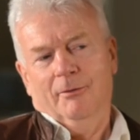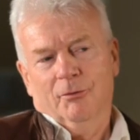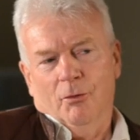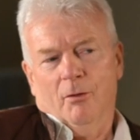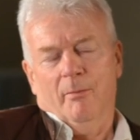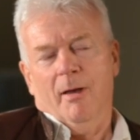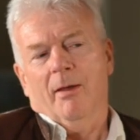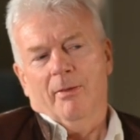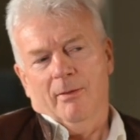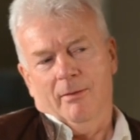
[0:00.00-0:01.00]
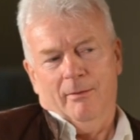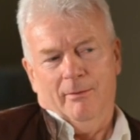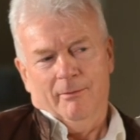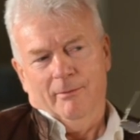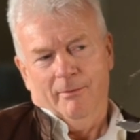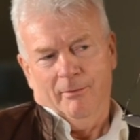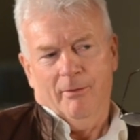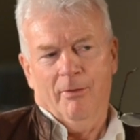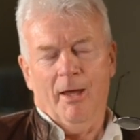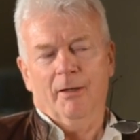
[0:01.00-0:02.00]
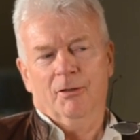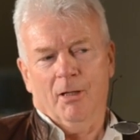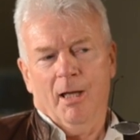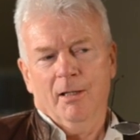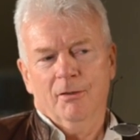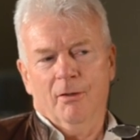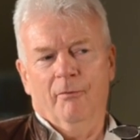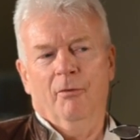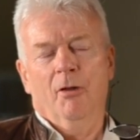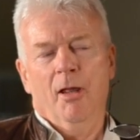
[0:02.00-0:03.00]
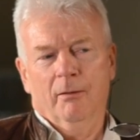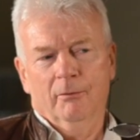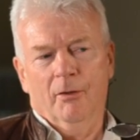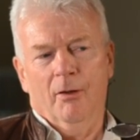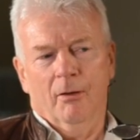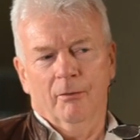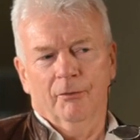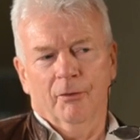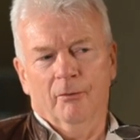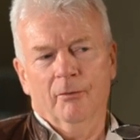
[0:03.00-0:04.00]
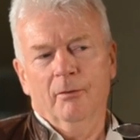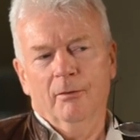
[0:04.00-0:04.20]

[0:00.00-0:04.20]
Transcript: talk about that change, the vertical to the horizontal?